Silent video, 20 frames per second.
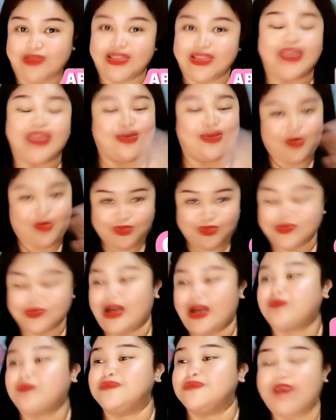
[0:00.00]

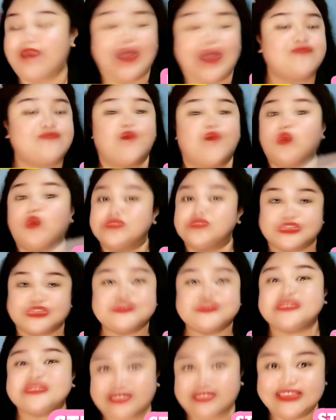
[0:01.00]
I've also
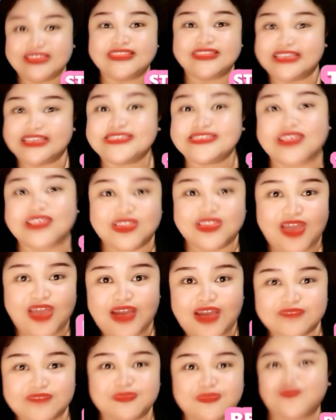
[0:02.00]
studied this a
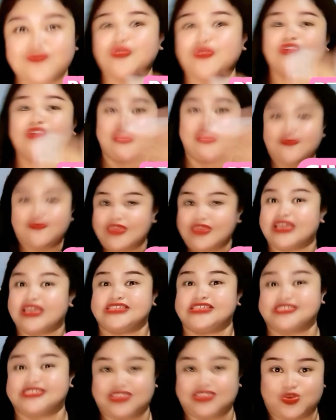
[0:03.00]
lot before giving it
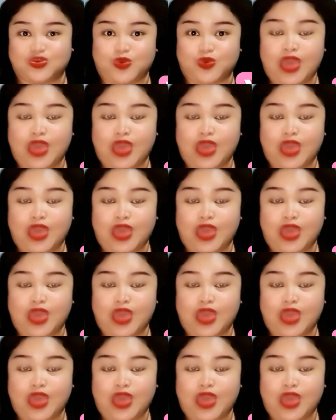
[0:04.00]
to you,